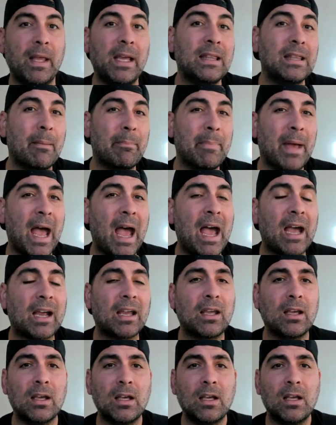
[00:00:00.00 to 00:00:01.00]
in the
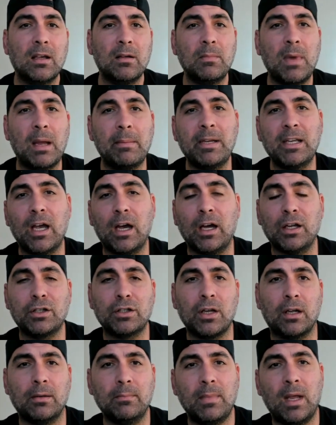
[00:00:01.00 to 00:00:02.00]
back. maybe
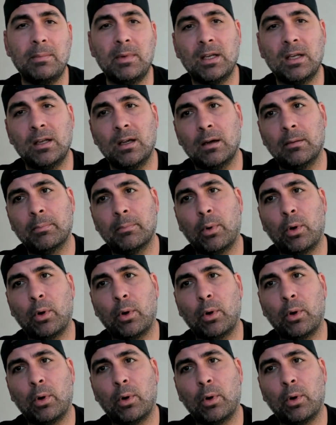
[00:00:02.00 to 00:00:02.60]
a